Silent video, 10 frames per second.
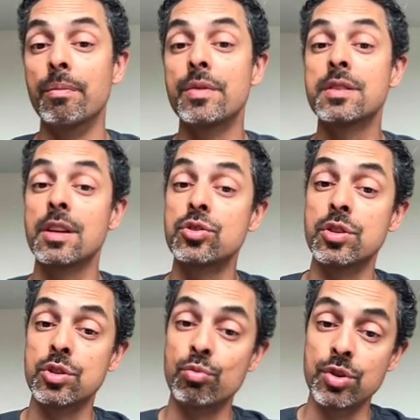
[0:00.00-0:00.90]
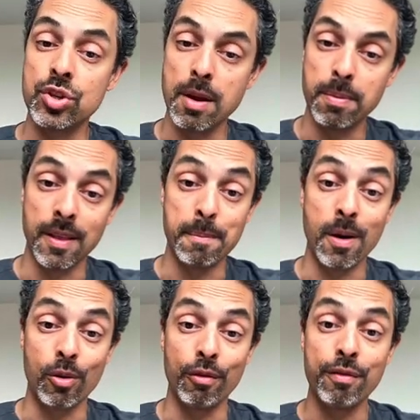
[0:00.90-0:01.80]
such as reshaping the
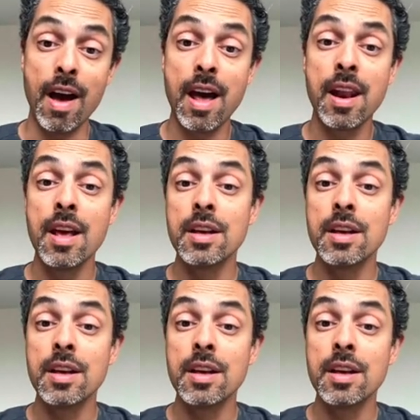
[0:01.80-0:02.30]
buccal fat,